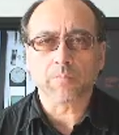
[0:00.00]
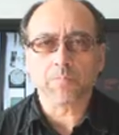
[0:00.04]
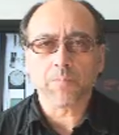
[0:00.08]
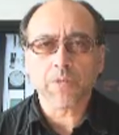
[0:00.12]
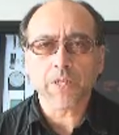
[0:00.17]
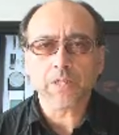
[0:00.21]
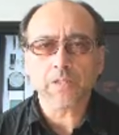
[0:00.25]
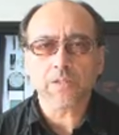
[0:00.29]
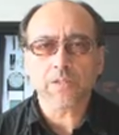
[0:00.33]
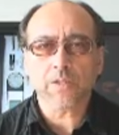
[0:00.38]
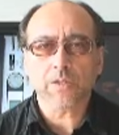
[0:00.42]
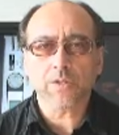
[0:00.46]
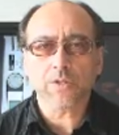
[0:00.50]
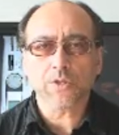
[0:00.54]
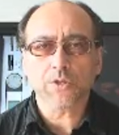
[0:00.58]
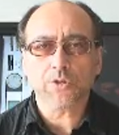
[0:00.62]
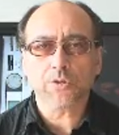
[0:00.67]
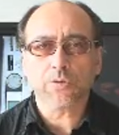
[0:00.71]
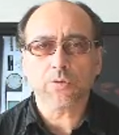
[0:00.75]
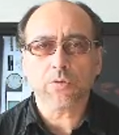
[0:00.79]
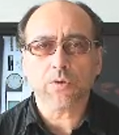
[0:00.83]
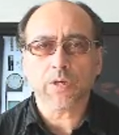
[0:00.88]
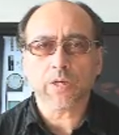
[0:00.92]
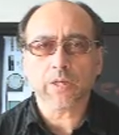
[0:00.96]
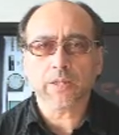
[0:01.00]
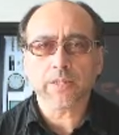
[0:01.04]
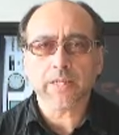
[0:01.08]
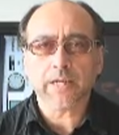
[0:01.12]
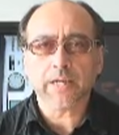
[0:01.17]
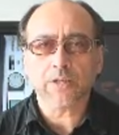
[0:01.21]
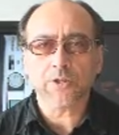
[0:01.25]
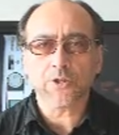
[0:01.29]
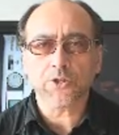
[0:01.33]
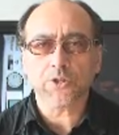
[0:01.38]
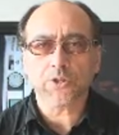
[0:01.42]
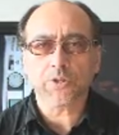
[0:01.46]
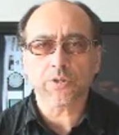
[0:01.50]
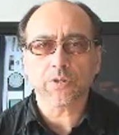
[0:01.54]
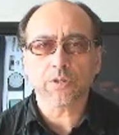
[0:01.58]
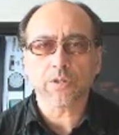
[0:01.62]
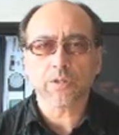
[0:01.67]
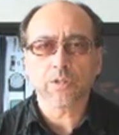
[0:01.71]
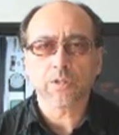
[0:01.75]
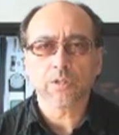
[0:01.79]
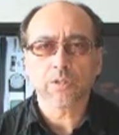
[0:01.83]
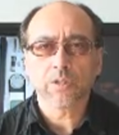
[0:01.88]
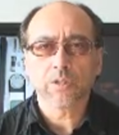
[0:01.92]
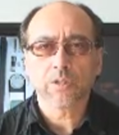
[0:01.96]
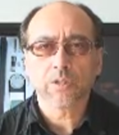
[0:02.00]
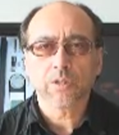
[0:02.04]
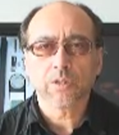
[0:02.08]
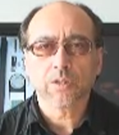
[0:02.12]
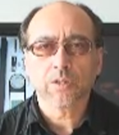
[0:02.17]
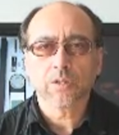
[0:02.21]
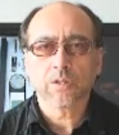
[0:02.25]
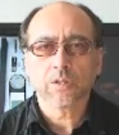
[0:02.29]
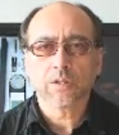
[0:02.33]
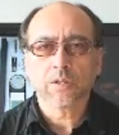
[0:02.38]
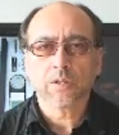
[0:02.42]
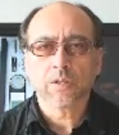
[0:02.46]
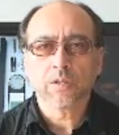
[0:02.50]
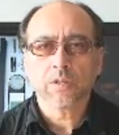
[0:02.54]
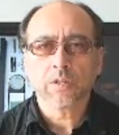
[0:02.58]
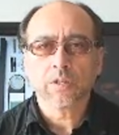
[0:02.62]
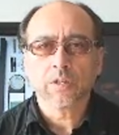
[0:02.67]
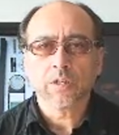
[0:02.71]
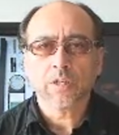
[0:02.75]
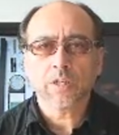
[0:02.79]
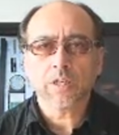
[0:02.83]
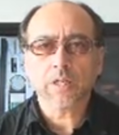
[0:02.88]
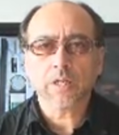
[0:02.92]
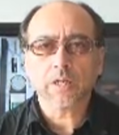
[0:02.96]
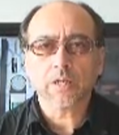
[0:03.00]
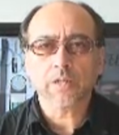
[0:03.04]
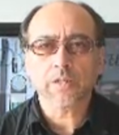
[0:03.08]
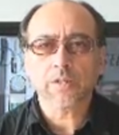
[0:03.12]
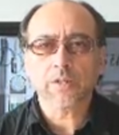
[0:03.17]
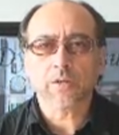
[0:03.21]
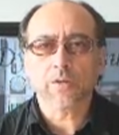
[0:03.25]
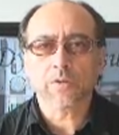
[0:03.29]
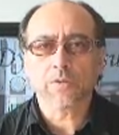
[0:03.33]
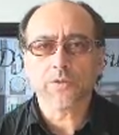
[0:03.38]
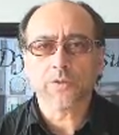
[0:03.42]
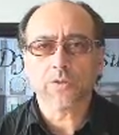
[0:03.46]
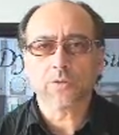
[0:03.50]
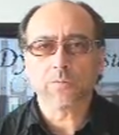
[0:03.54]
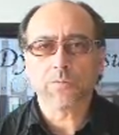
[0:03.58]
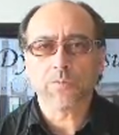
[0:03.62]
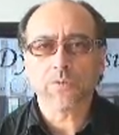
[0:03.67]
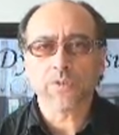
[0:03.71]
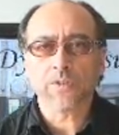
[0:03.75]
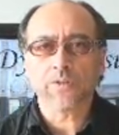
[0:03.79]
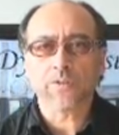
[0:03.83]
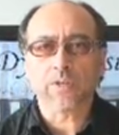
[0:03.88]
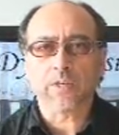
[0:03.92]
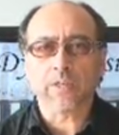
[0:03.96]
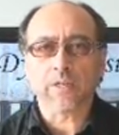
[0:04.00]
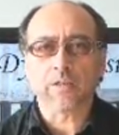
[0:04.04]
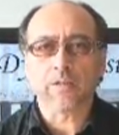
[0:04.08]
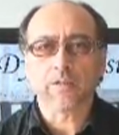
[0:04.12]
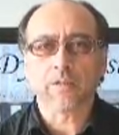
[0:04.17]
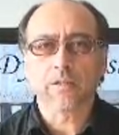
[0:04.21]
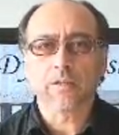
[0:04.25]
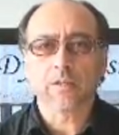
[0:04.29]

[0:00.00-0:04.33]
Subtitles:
It means that your attention is on your breathing,